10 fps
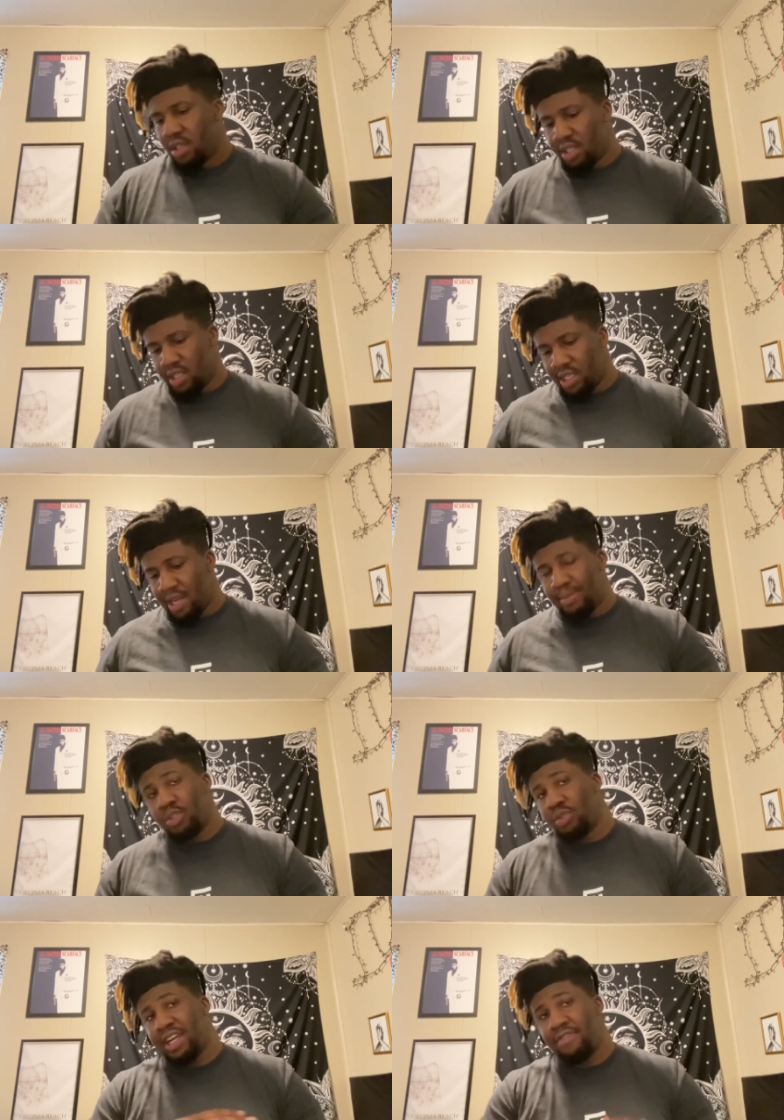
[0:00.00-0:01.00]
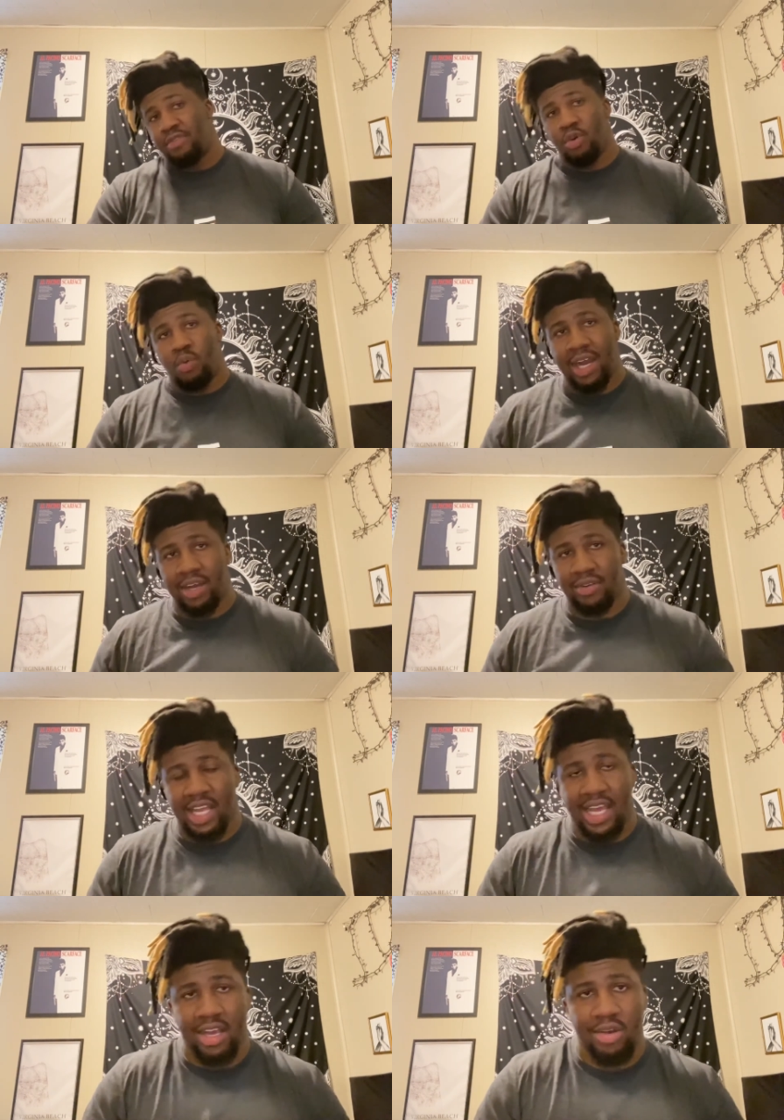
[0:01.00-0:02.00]
And I've been doing that for a while
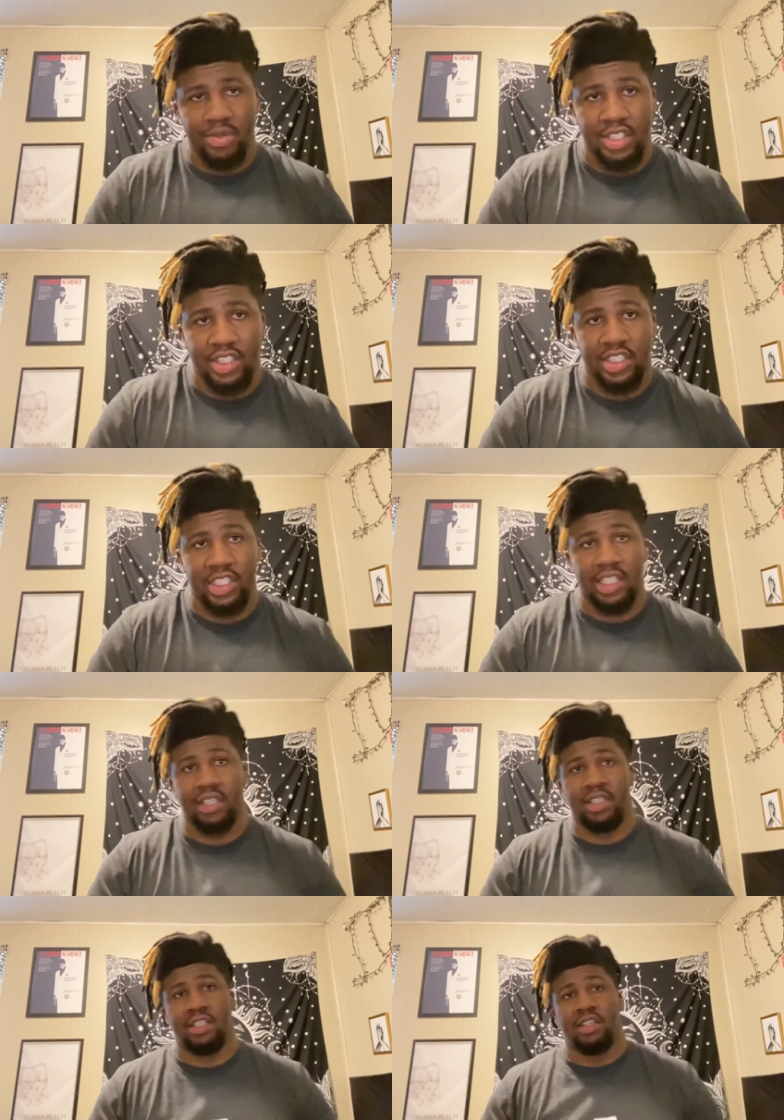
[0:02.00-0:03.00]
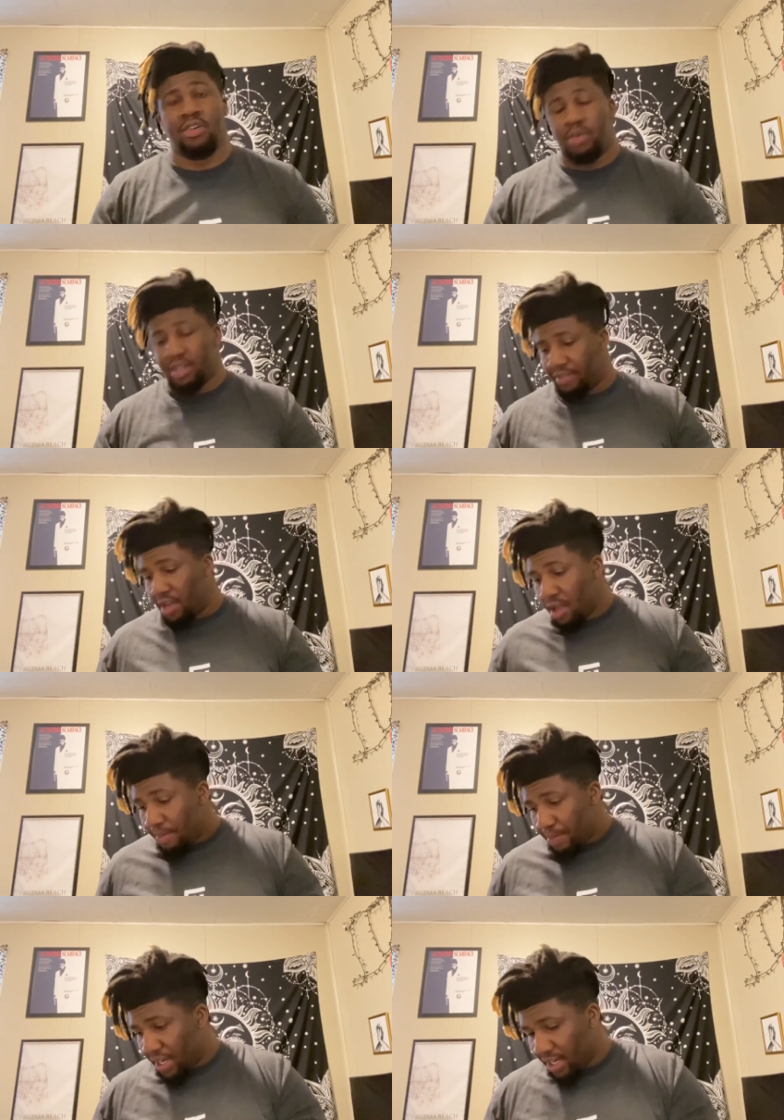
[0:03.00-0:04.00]
now and shit or whatever.
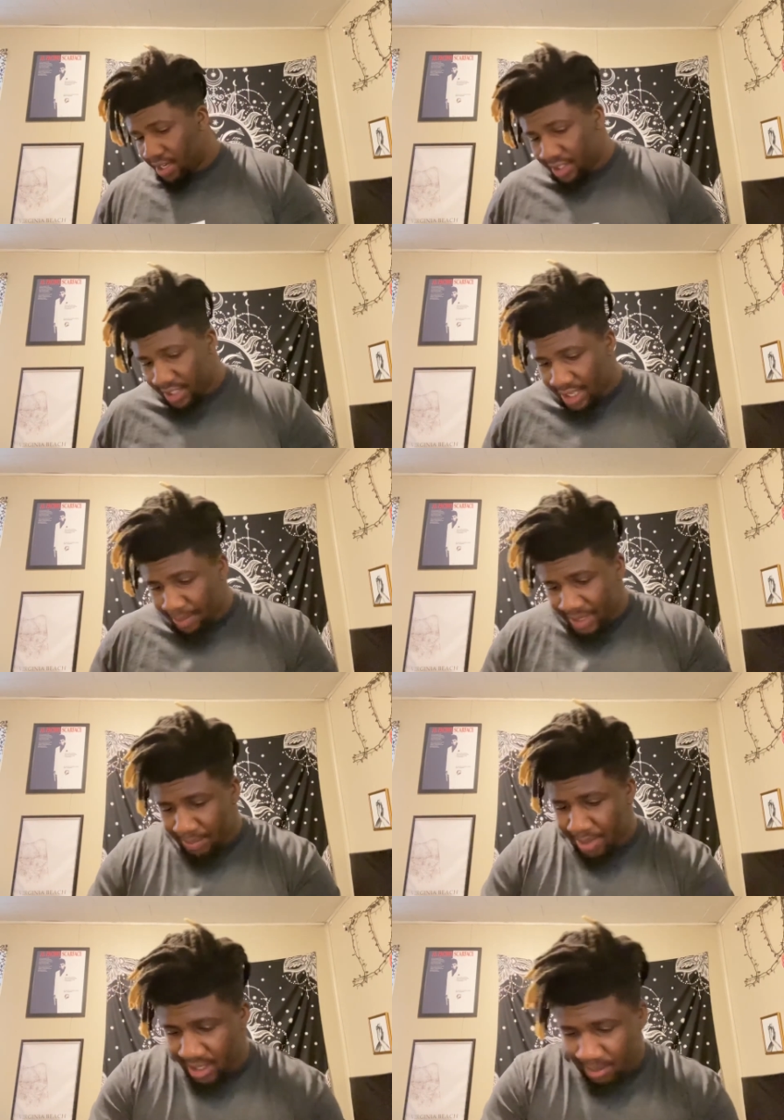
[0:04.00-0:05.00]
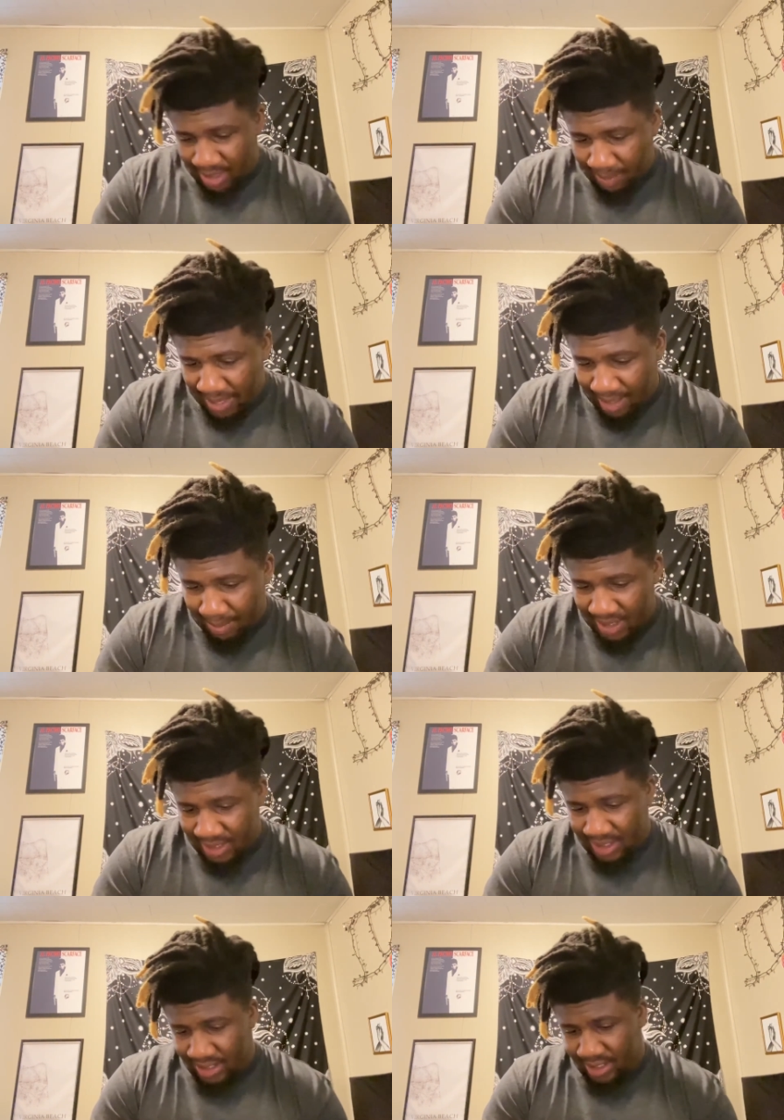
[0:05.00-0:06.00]
But, uh, yeah, let me get back, let me get back to
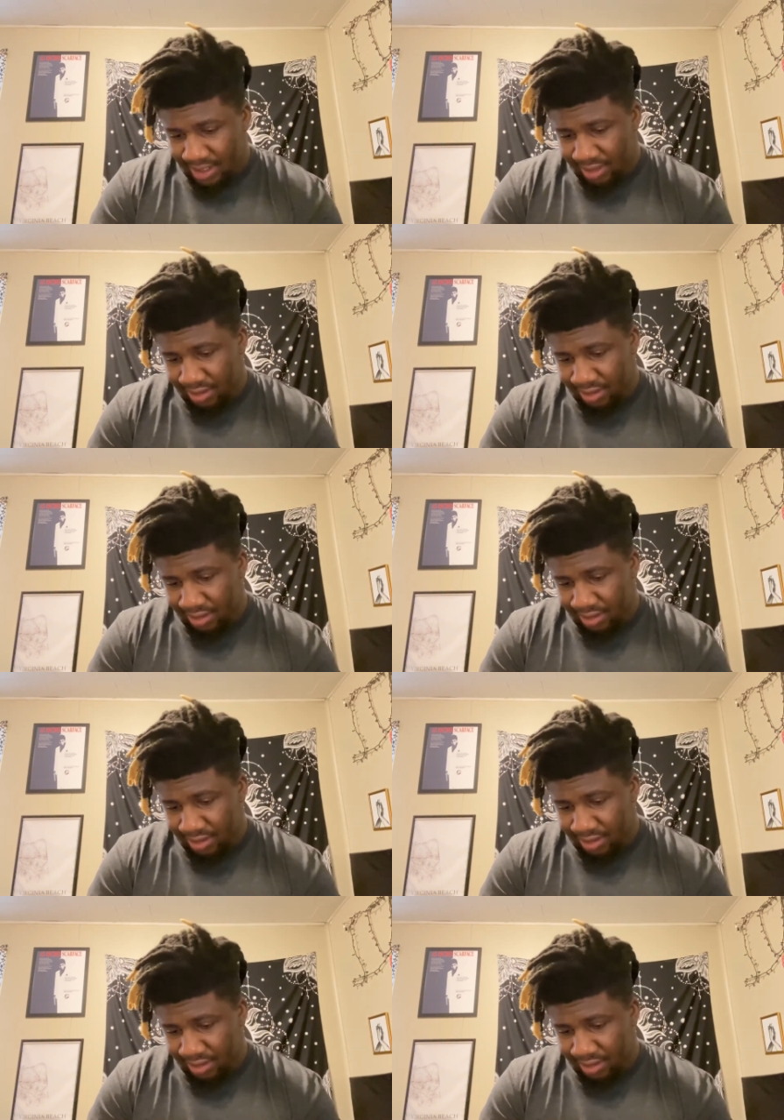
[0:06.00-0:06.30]
business. Uh,